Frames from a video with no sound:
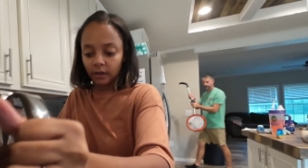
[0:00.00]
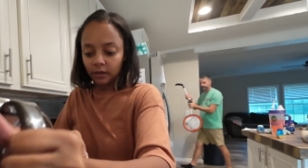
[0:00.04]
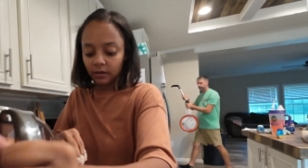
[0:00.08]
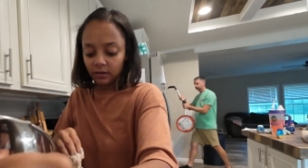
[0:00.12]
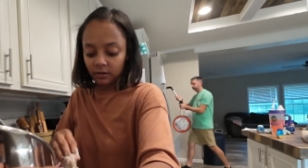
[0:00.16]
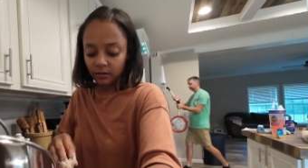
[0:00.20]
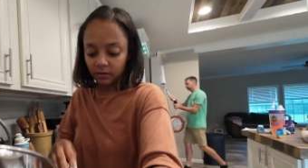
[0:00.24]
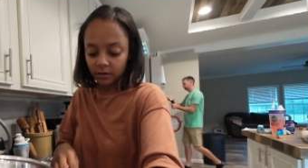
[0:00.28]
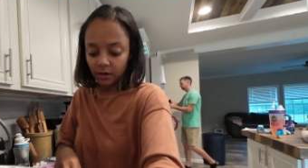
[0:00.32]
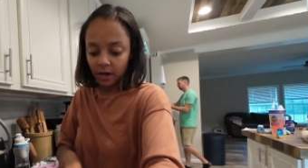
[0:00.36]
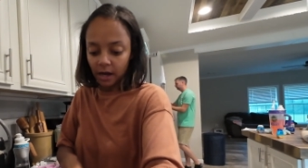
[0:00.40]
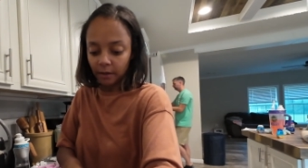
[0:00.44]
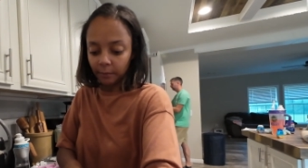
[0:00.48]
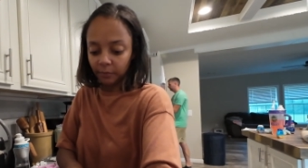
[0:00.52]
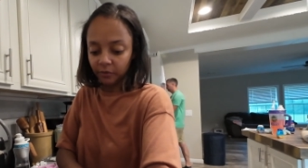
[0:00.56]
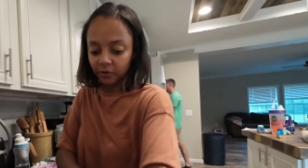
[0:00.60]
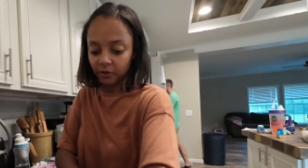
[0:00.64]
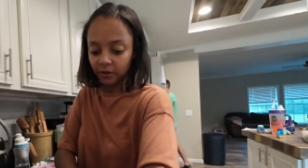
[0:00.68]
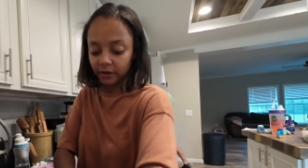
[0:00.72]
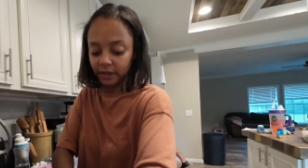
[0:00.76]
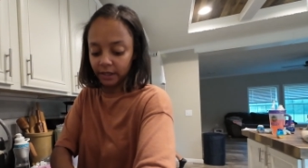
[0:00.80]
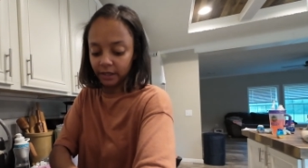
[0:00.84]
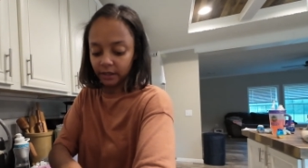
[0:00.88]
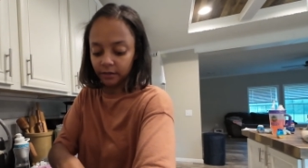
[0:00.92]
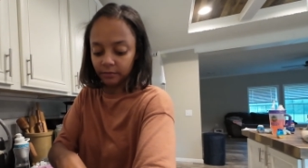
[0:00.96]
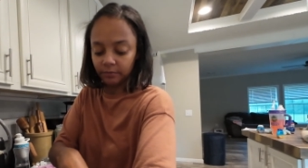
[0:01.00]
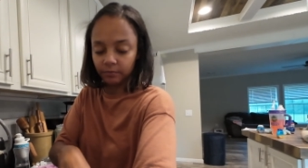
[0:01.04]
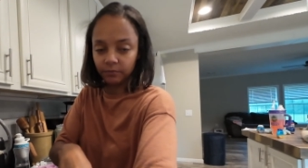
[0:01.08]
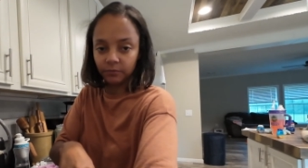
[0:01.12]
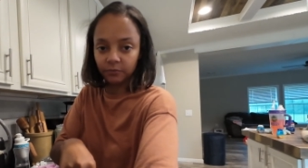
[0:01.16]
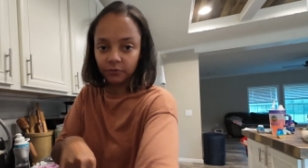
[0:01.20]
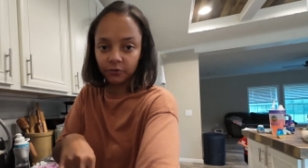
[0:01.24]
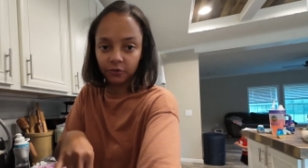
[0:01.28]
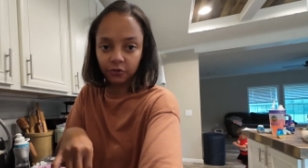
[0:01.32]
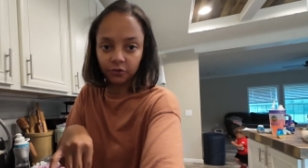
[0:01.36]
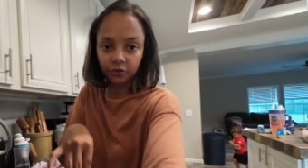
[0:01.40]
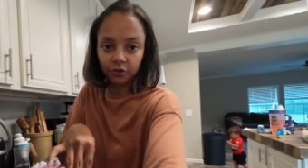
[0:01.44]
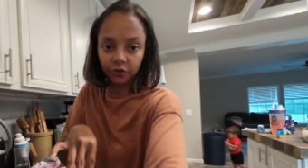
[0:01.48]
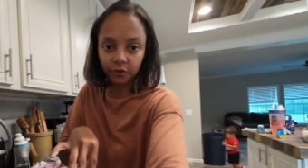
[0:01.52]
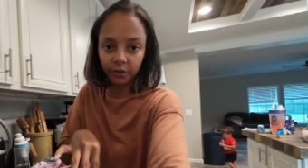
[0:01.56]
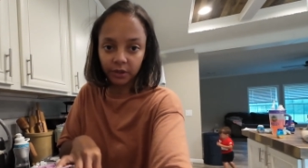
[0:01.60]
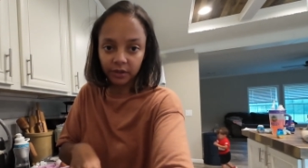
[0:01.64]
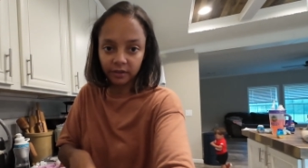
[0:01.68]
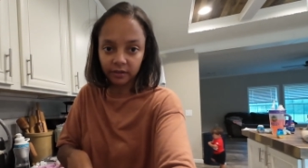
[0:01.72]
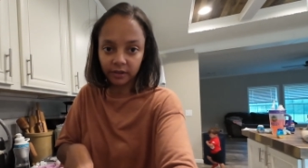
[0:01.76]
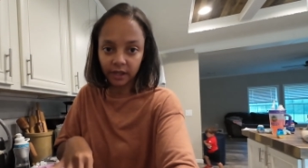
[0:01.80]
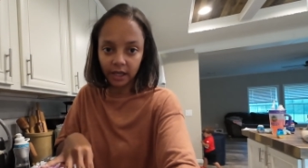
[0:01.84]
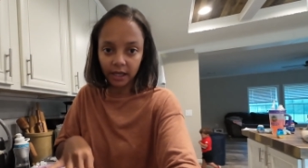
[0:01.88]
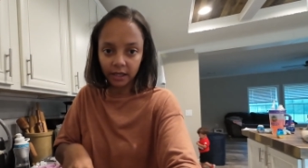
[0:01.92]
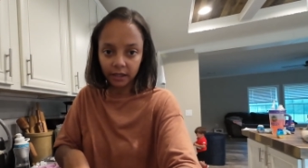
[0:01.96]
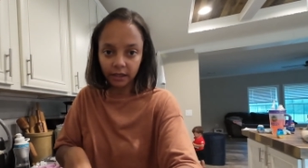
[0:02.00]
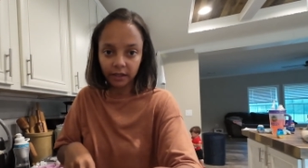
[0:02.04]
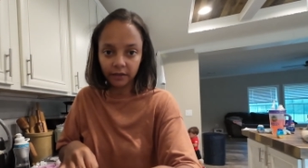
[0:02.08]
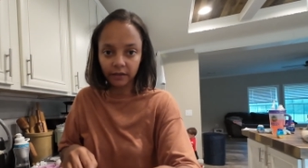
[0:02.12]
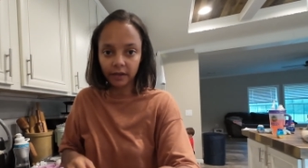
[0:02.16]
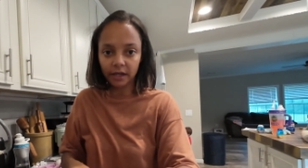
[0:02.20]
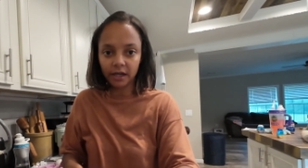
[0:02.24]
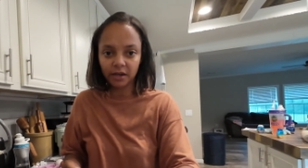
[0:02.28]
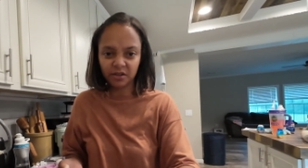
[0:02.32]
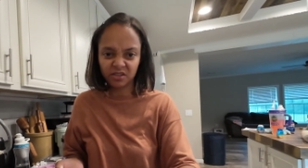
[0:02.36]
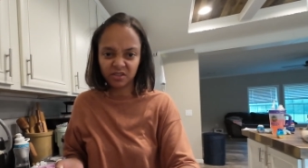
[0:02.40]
so I'm just gonna let it do its thing in there